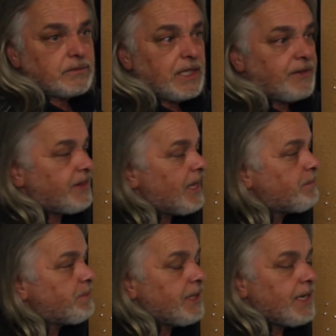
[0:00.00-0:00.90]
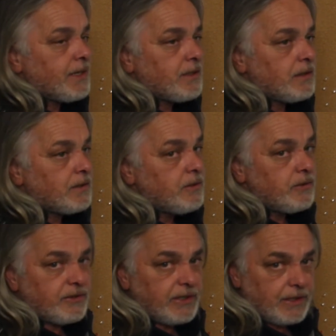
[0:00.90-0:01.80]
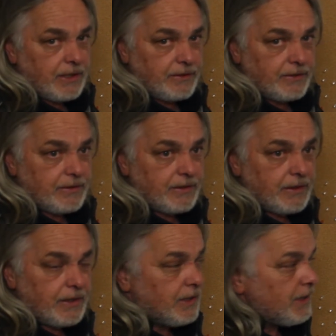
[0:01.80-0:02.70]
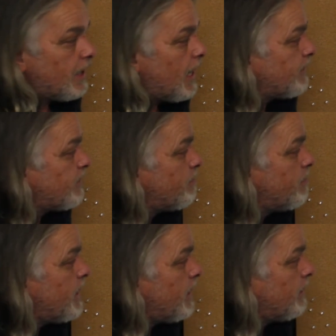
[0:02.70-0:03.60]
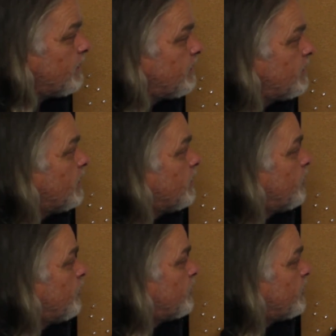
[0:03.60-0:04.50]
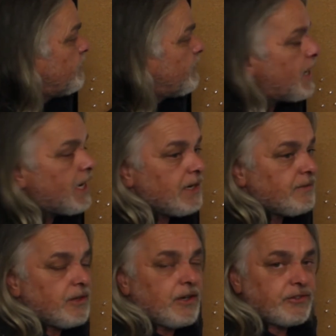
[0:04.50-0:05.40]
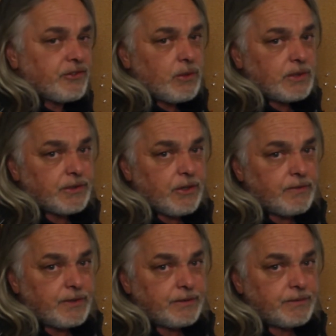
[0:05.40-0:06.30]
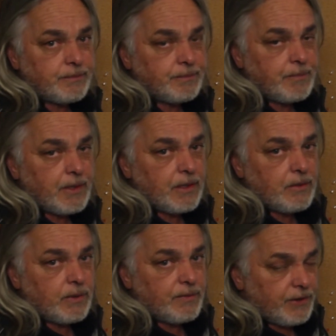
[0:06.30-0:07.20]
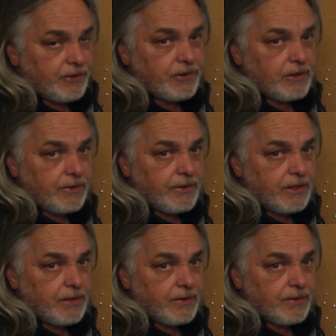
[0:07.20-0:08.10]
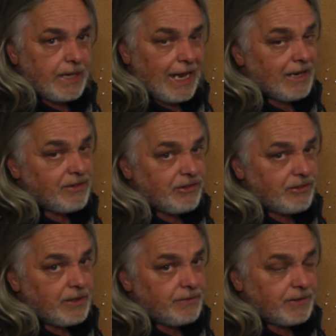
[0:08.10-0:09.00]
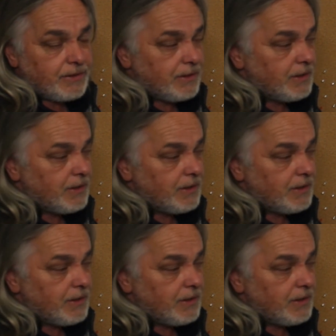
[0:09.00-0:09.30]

if they plan on using this as a means to survive a solar nova, reversal of the Earth, and shift,